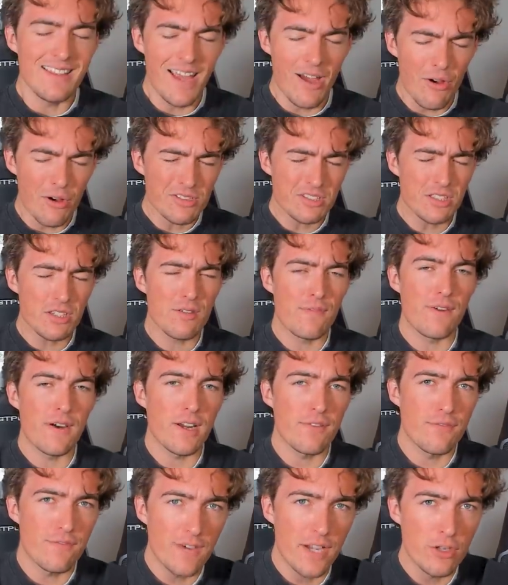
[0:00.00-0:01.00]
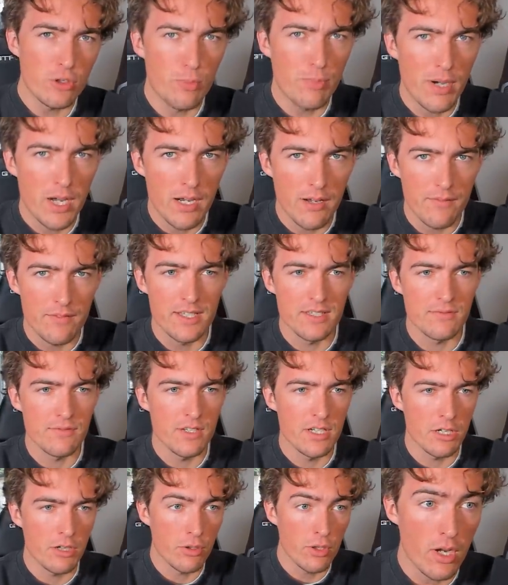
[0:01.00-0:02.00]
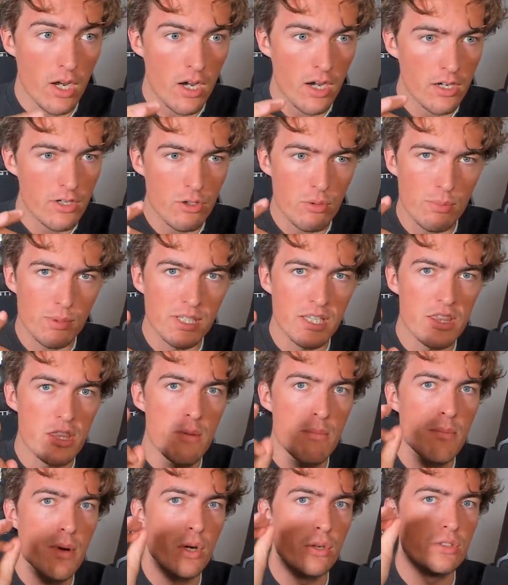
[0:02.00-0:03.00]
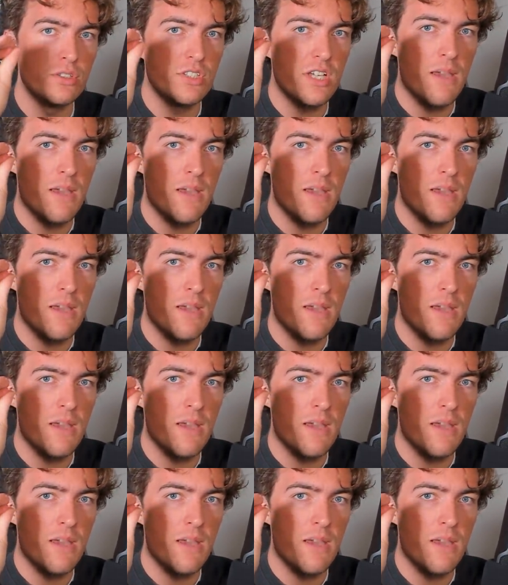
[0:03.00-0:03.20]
Now onto the very final part of this video, and arguably the most